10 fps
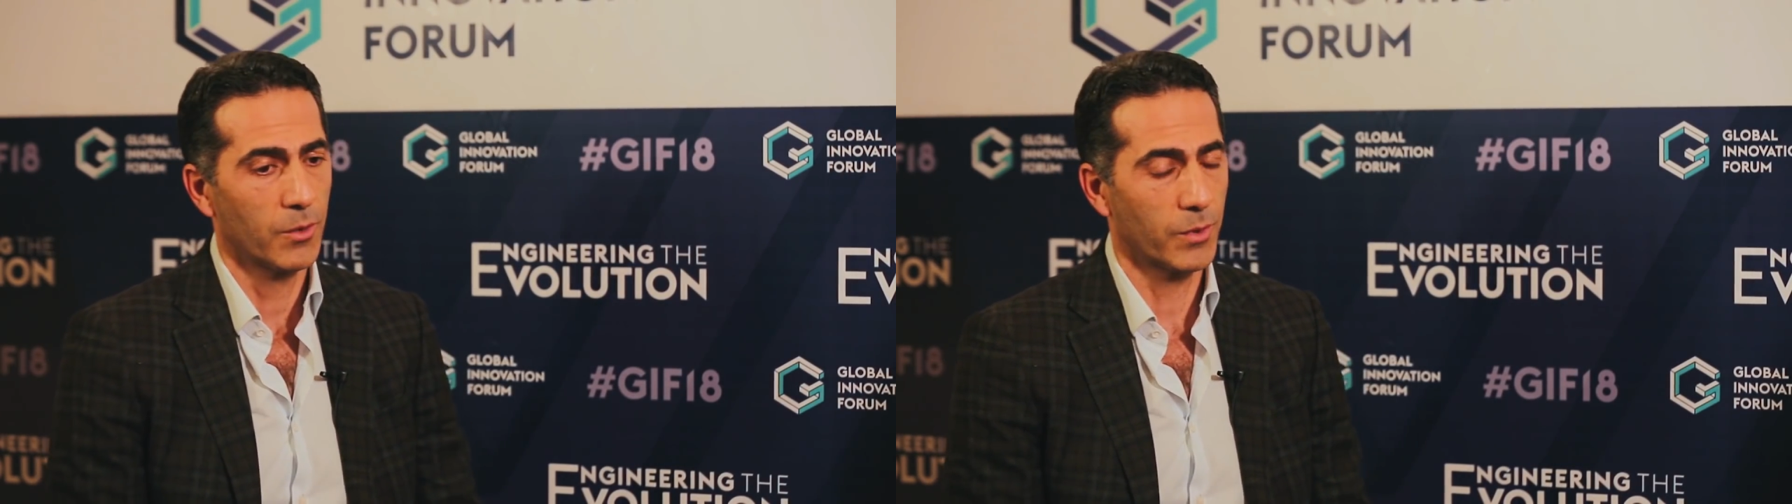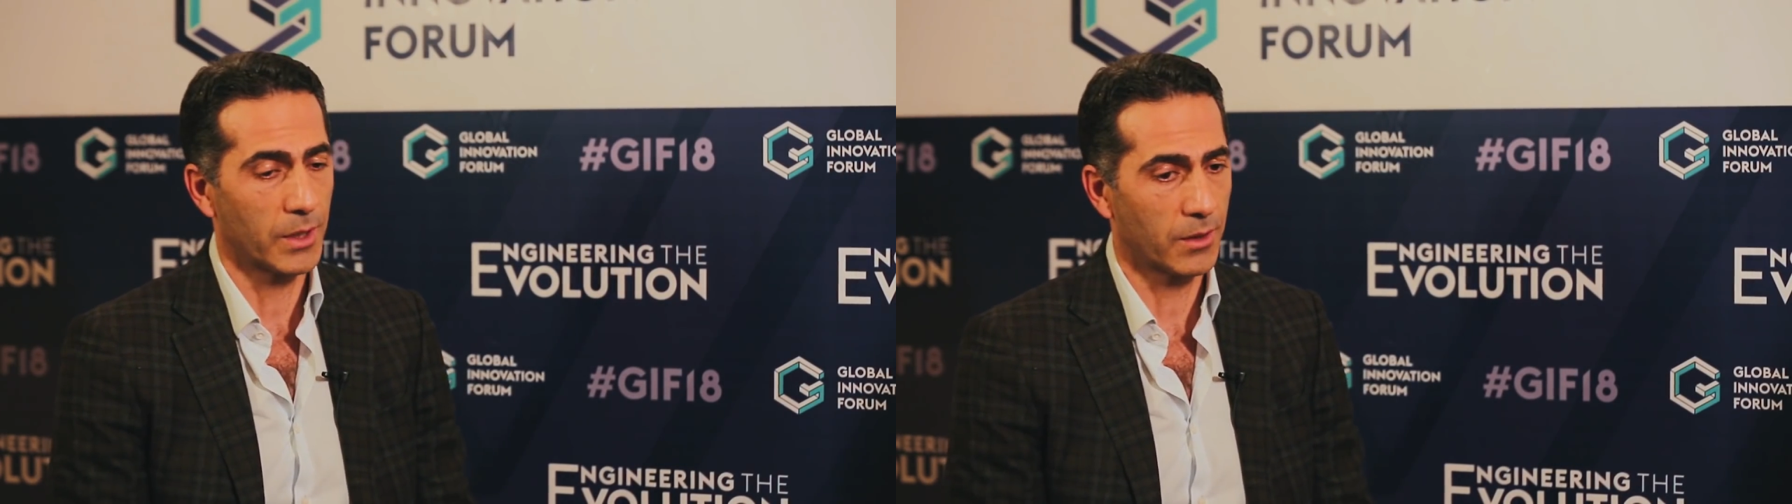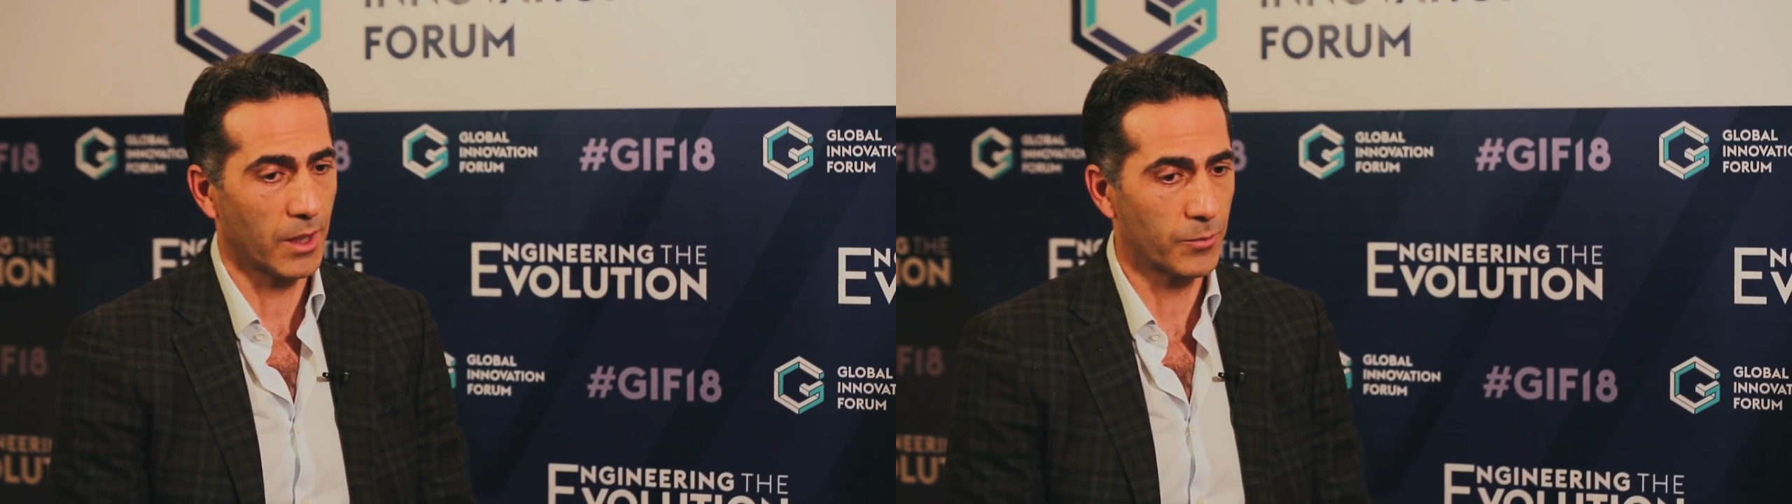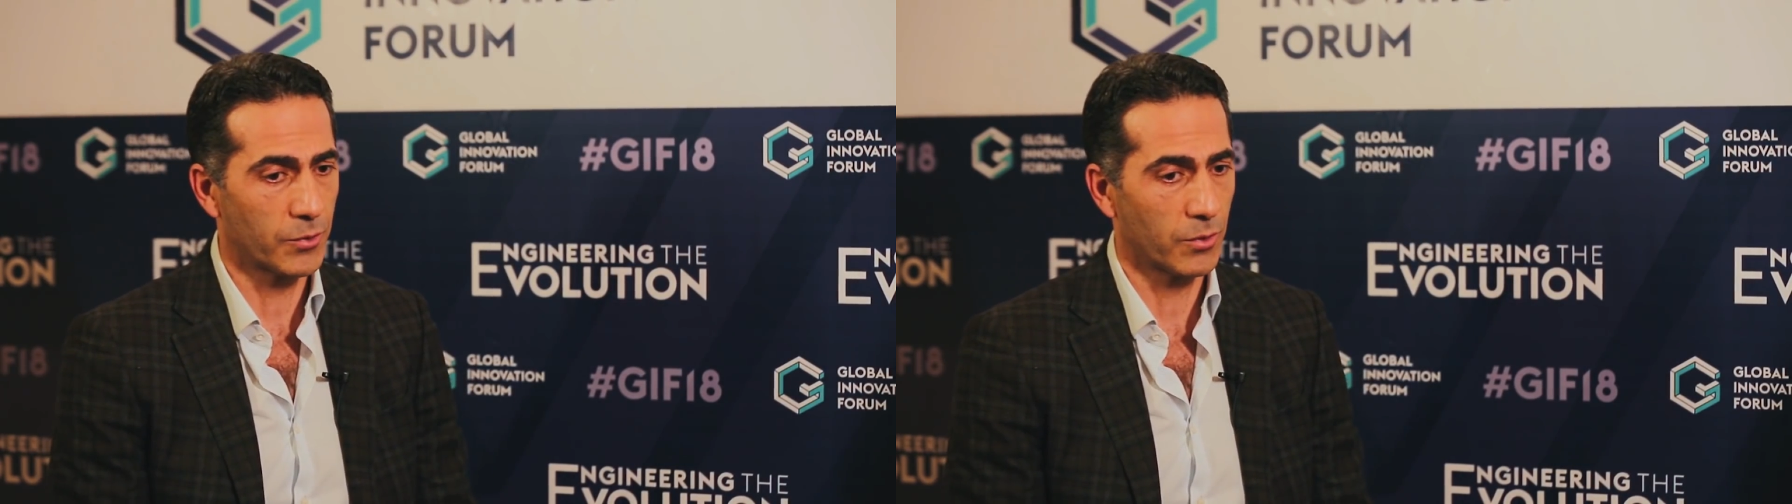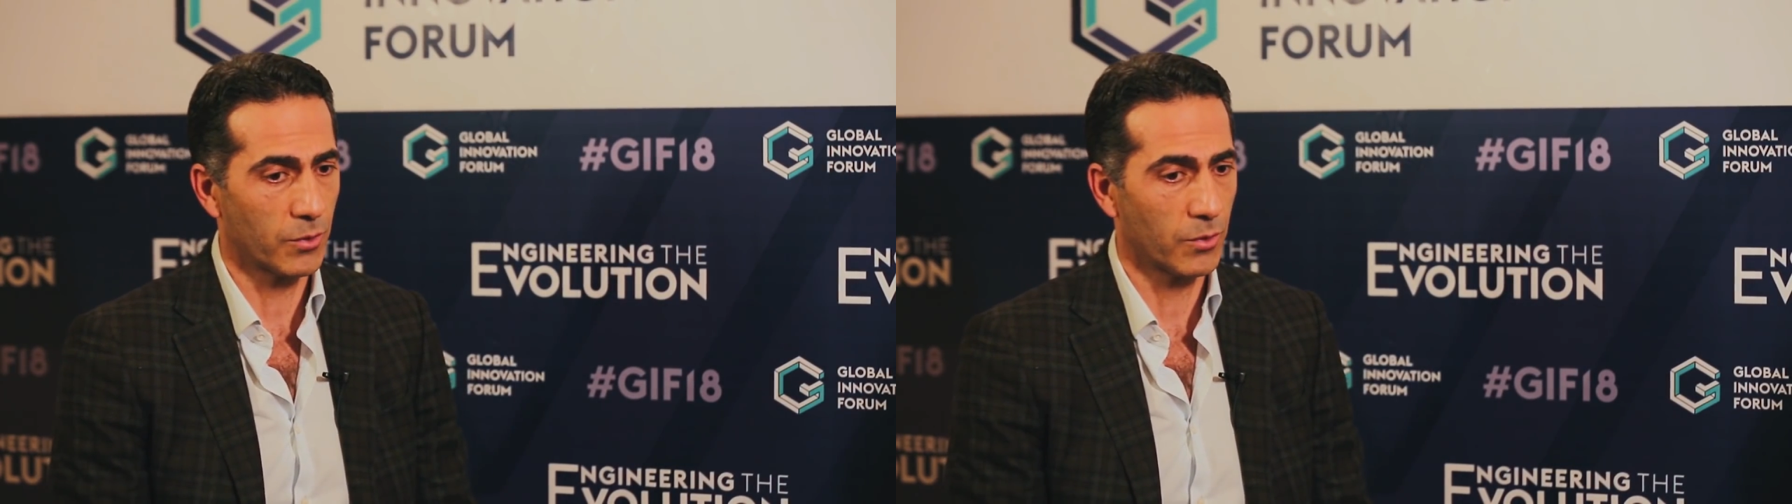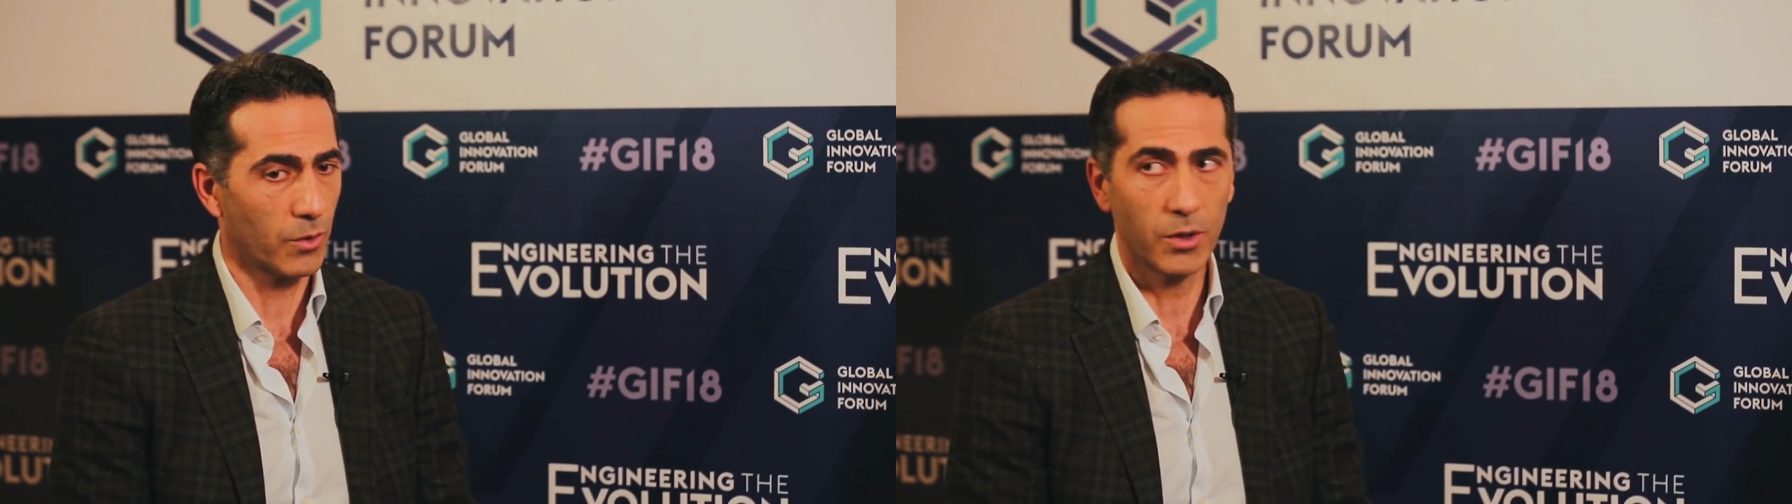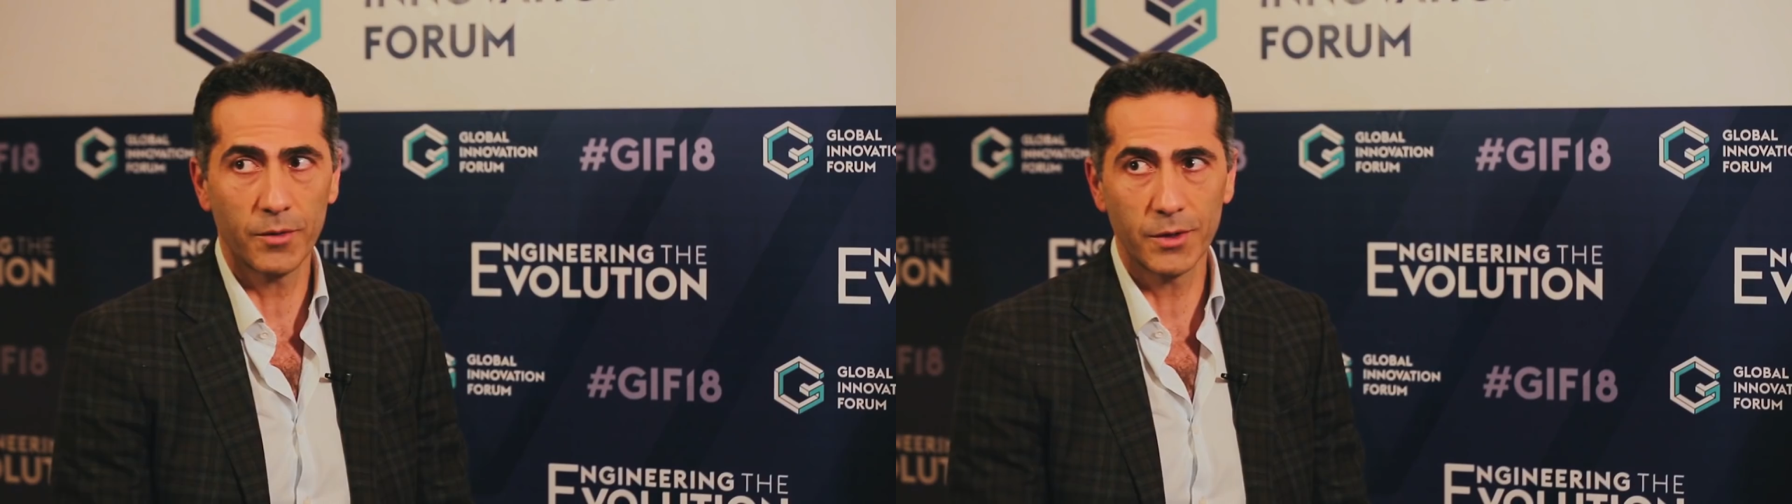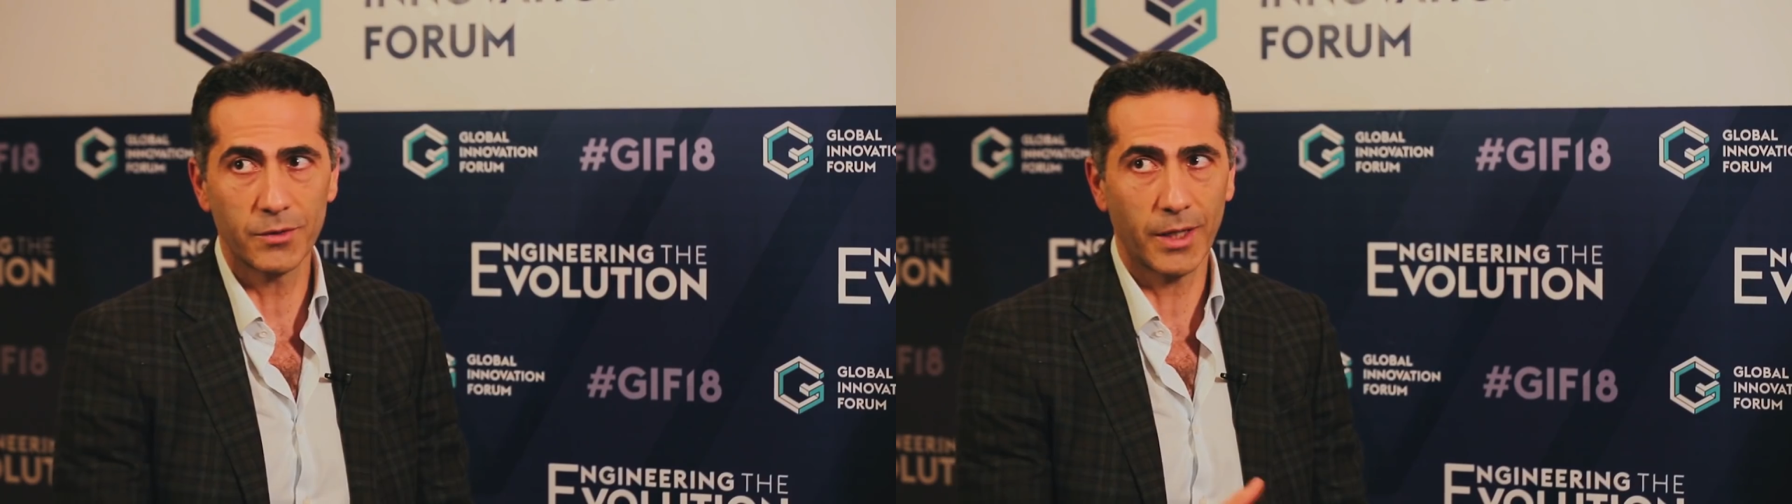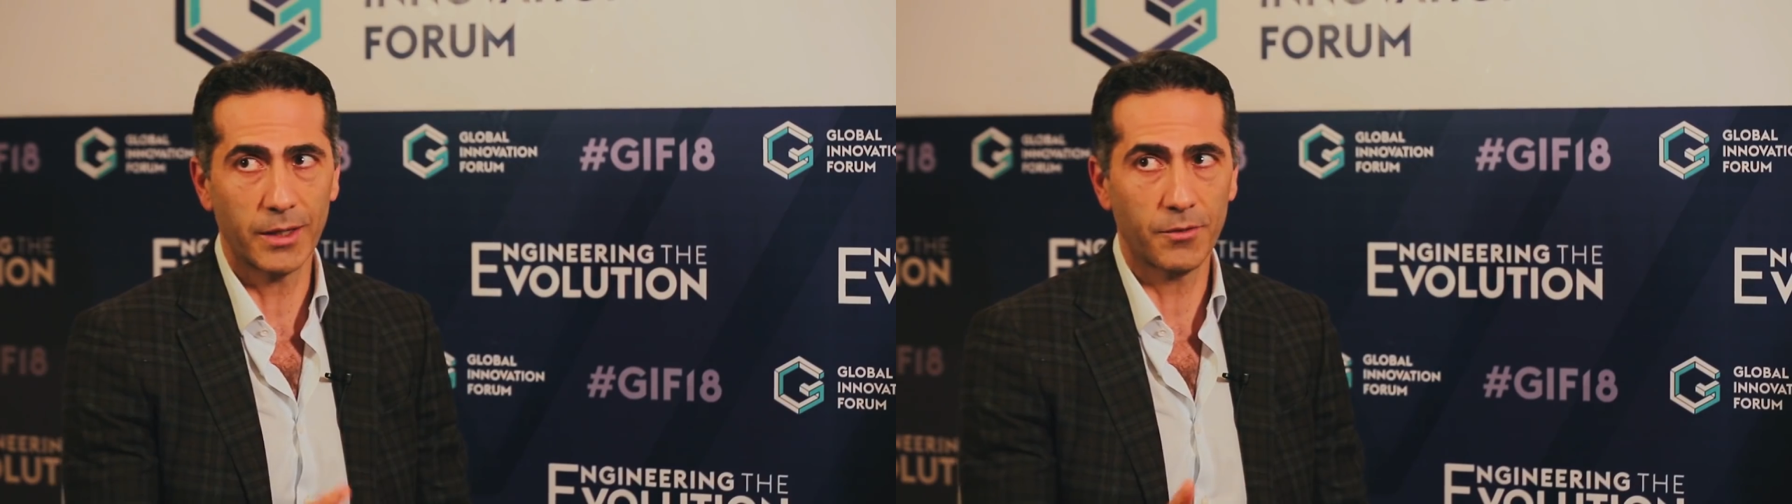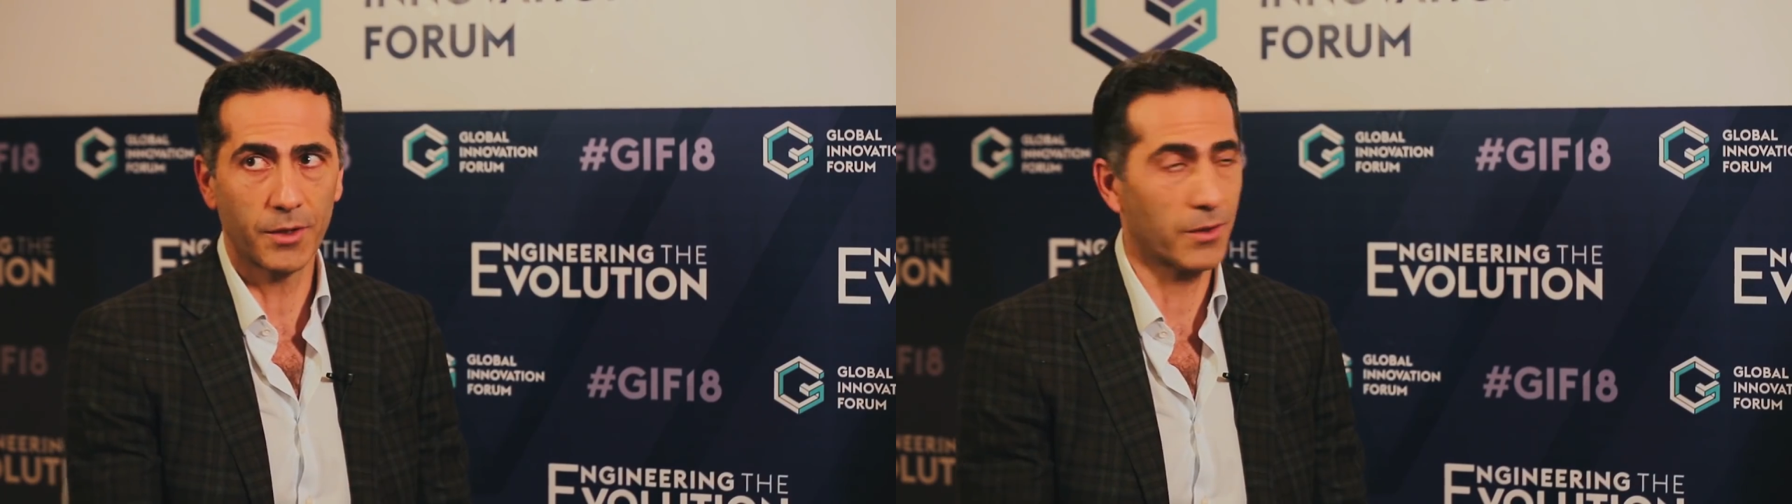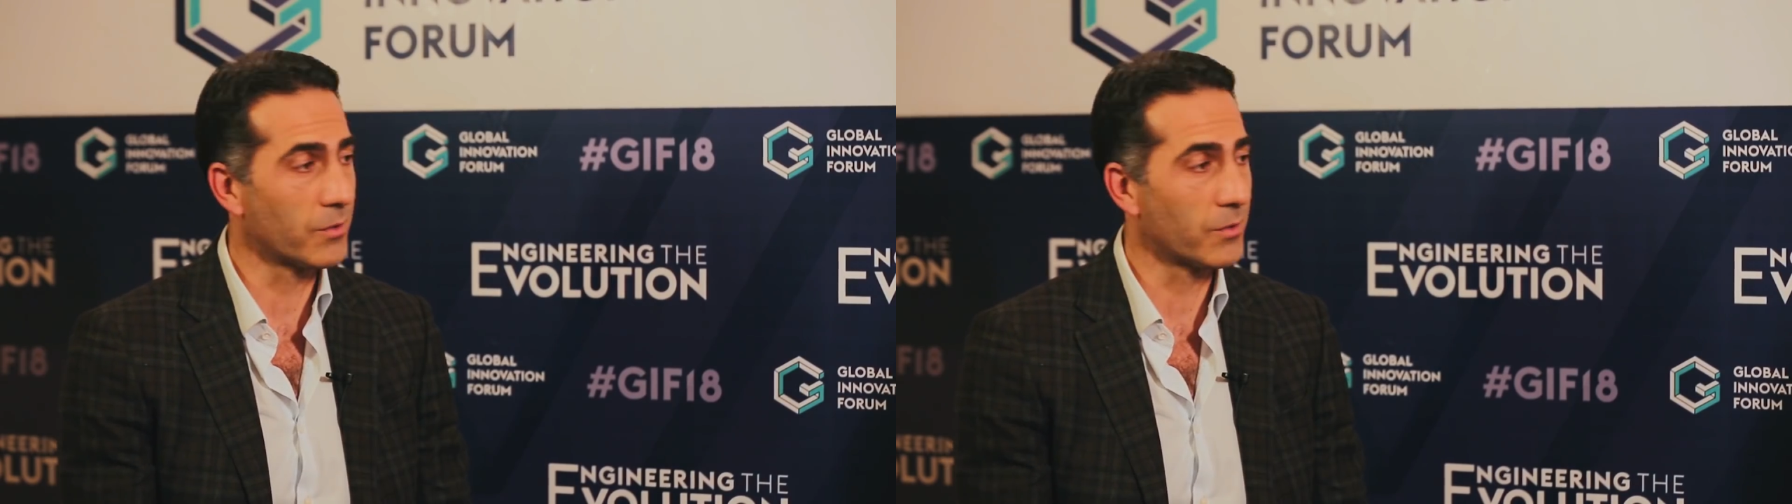when it comes to all of these scientific